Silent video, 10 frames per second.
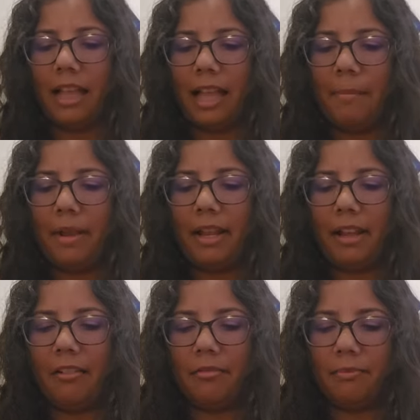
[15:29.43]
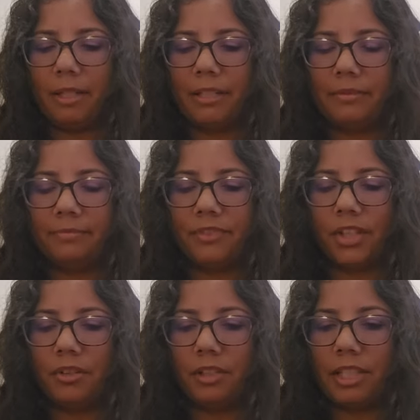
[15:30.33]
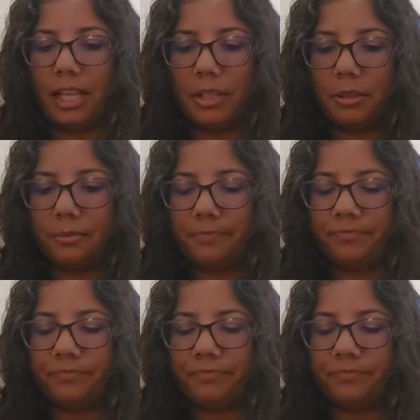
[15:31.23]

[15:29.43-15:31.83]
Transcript: I might have, but generally I don't,